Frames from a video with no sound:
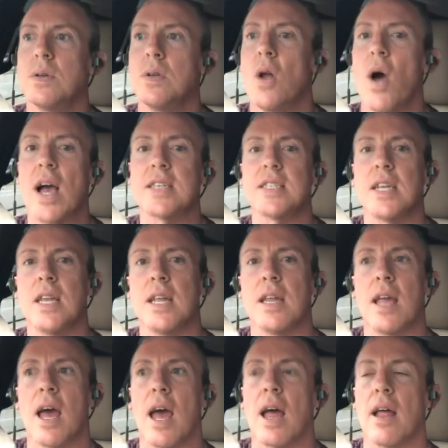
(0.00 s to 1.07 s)
No, I actually did
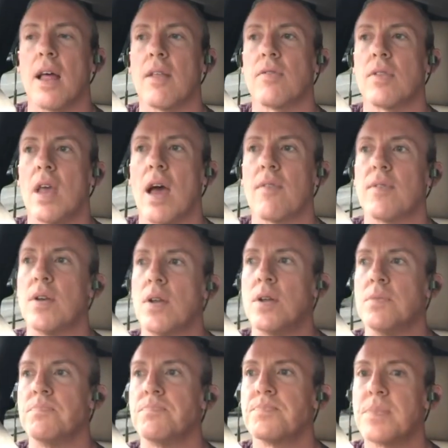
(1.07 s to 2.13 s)
it
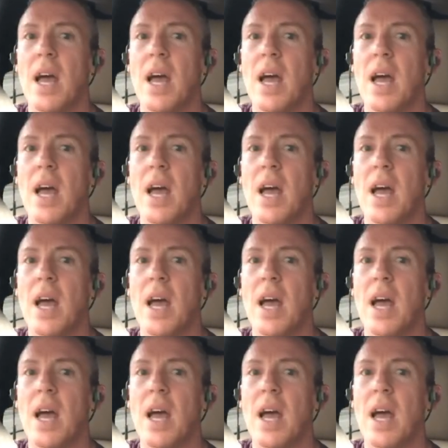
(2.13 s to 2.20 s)
afternoon.